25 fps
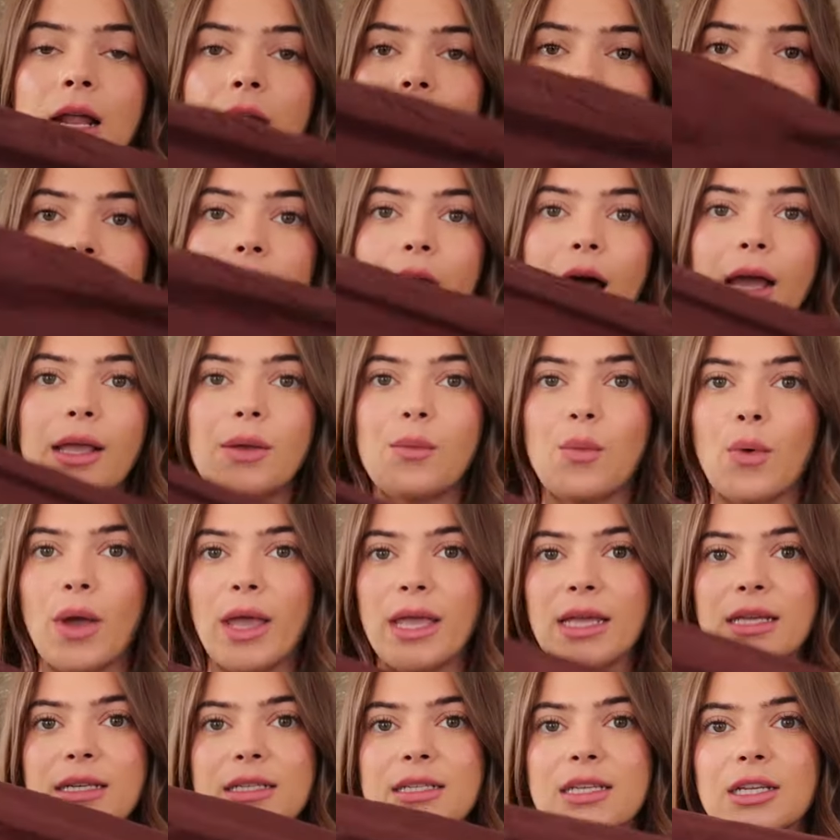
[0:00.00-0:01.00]

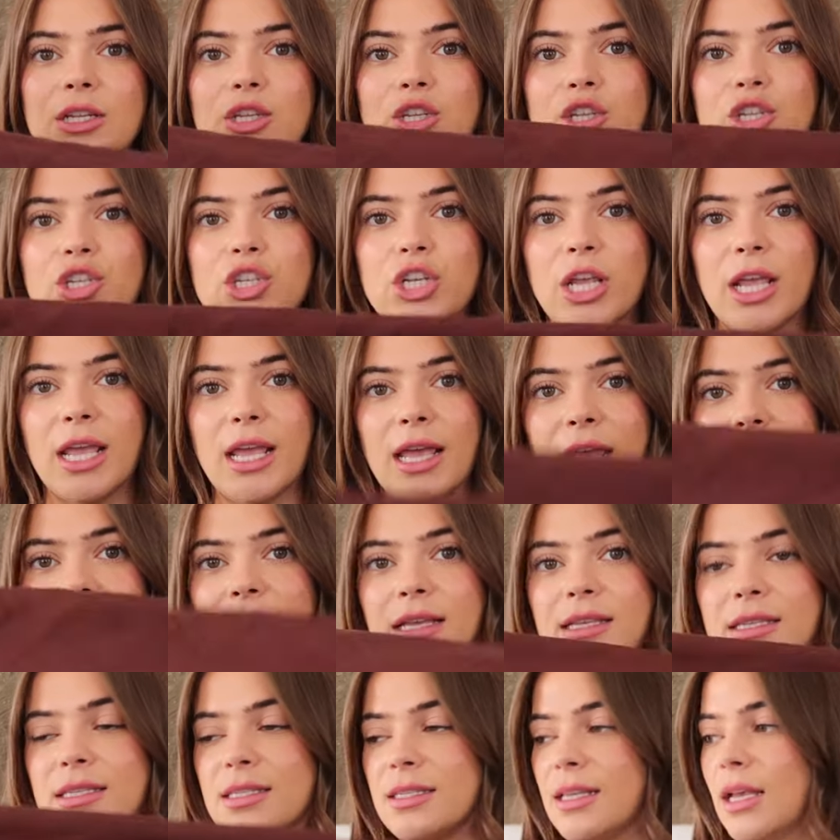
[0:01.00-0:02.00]
lightweight,
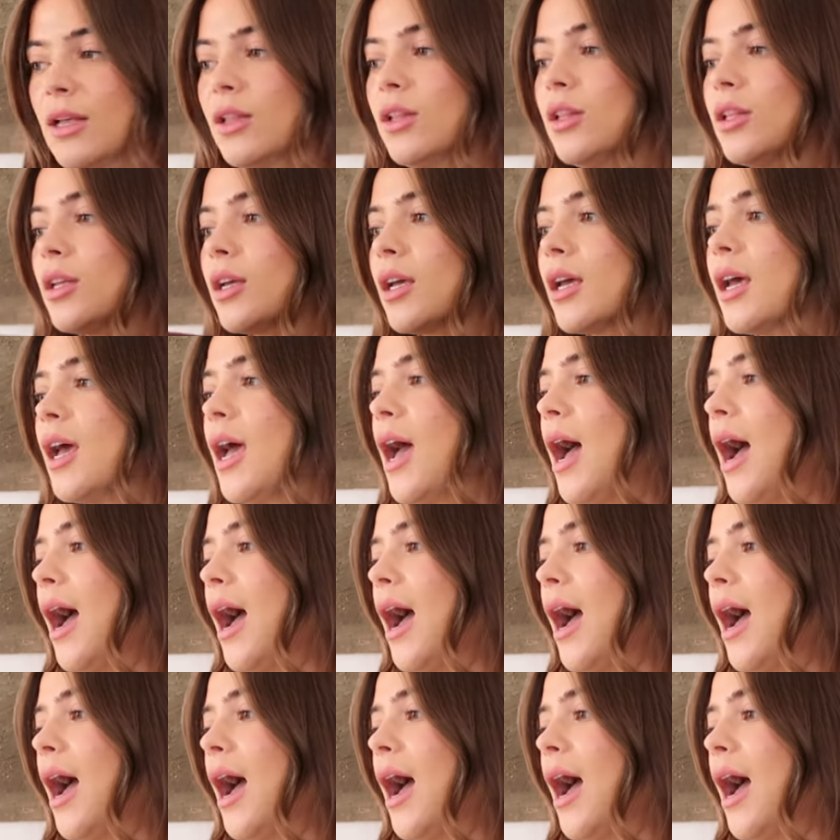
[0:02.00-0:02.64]
sheer silk.